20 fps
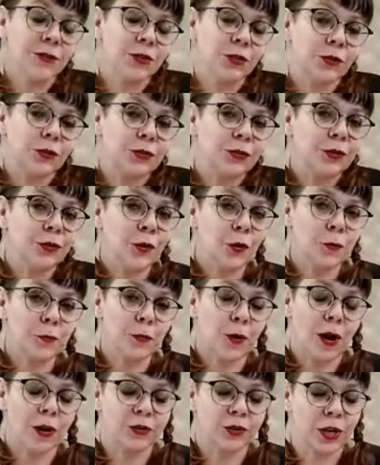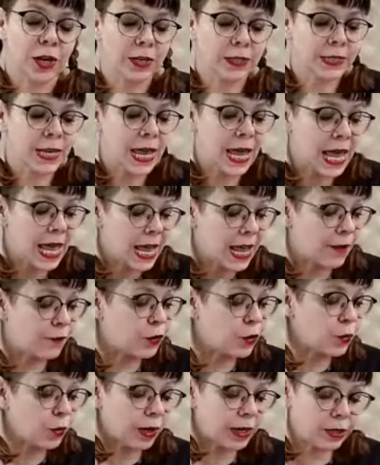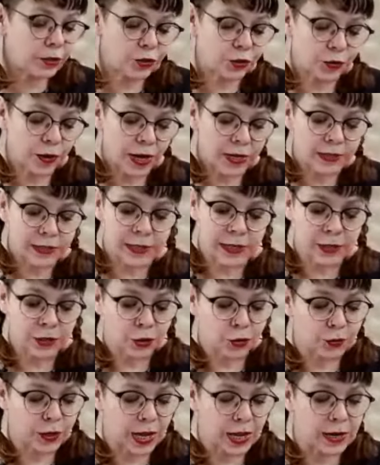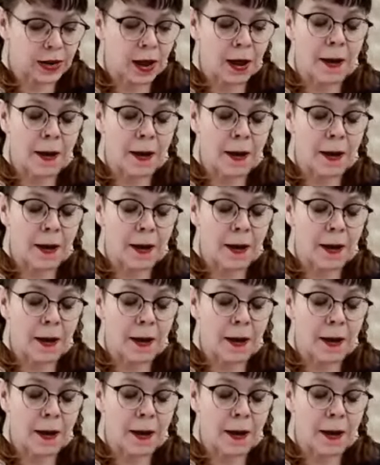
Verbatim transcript: So you can do your own projects. If you are interested, you can,